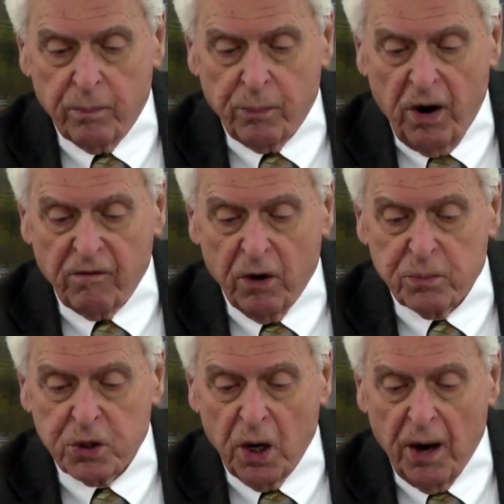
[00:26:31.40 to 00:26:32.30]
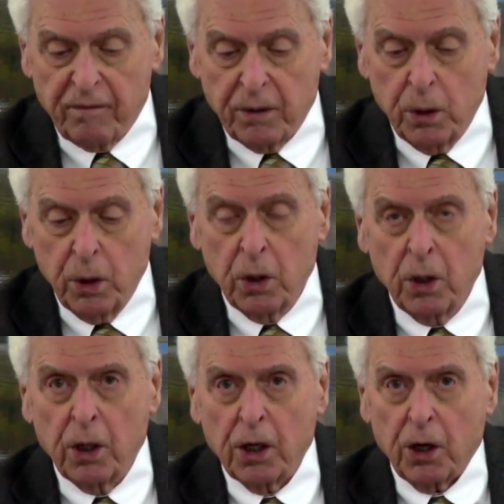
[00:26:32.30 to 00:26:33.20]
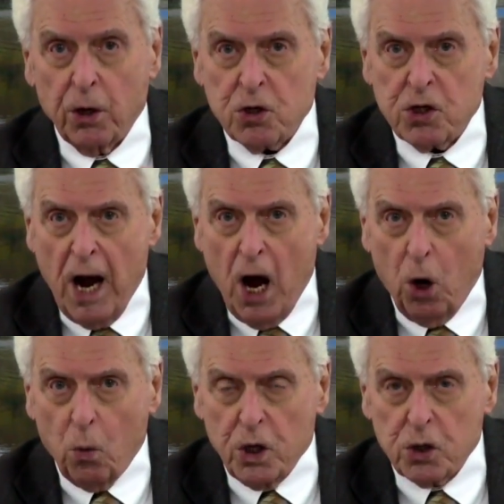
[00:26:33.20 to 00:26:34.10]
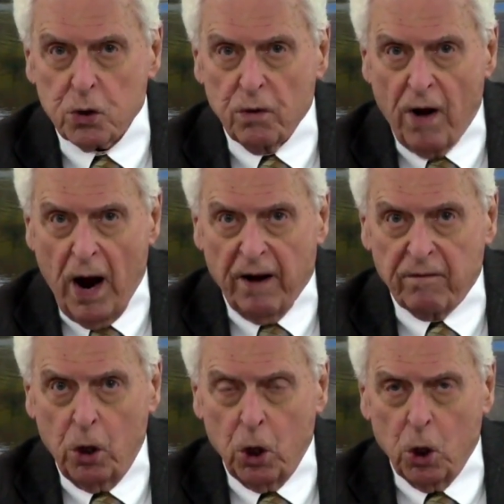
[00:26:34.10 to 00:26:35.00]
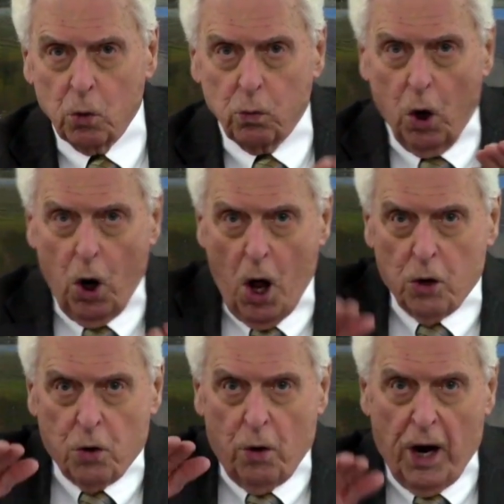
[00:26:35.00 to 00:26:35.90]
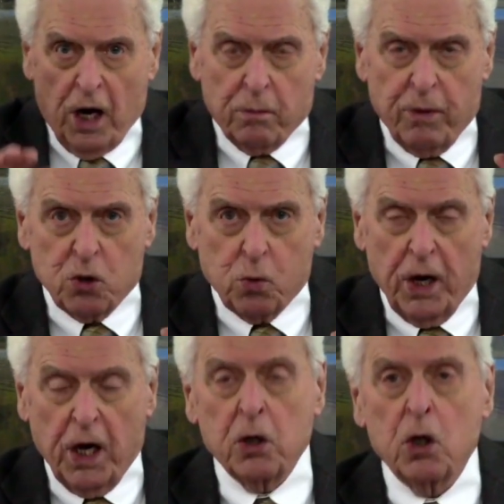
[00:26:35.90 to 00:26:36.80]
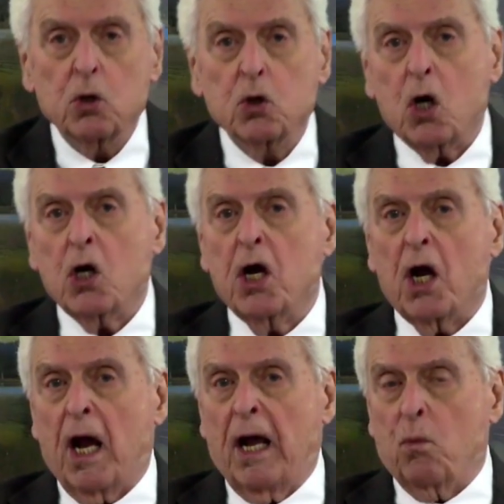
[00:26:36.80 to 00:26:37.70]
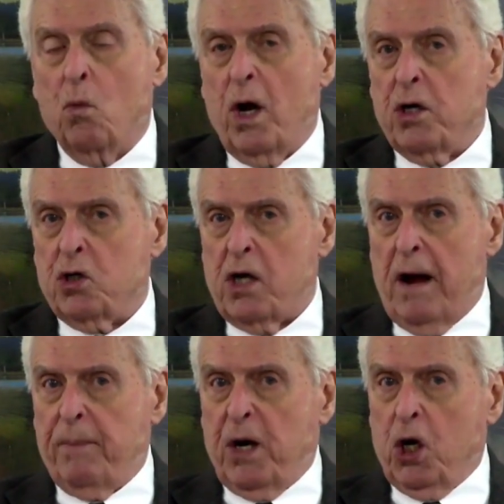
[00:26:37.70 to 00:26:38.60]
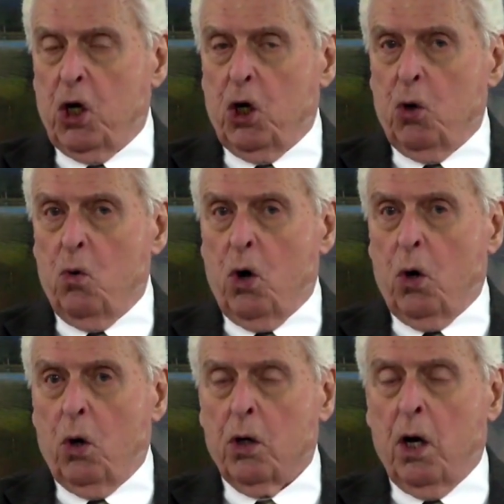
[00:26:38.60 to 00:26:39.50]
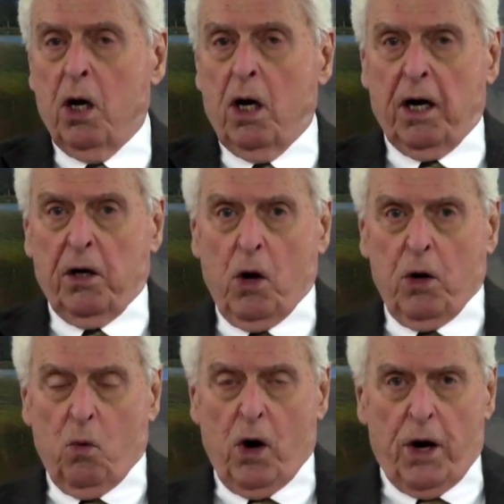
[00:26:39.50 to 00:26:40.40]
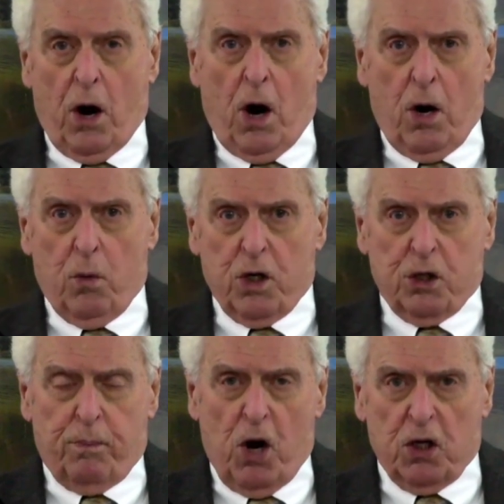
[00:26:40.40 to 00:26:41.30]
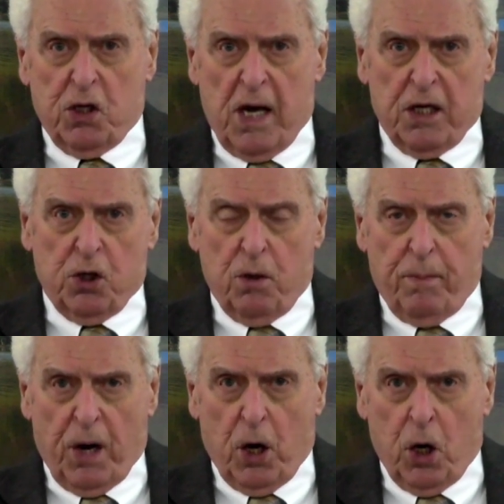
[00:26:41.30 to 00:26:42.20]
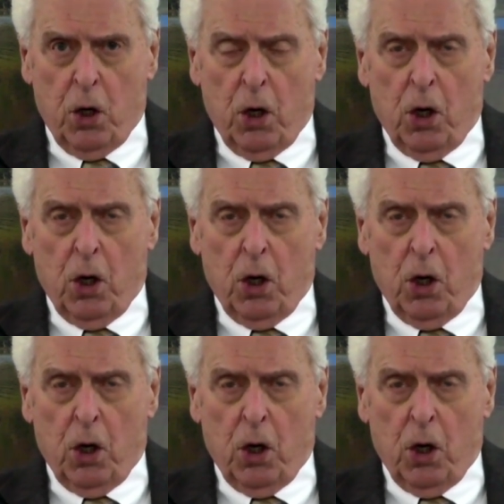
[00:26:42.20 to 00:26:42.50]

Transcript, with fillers: Proverbs 11. Here's how we survive. We'll alternate between looking at what is happening in the world and what our response has to be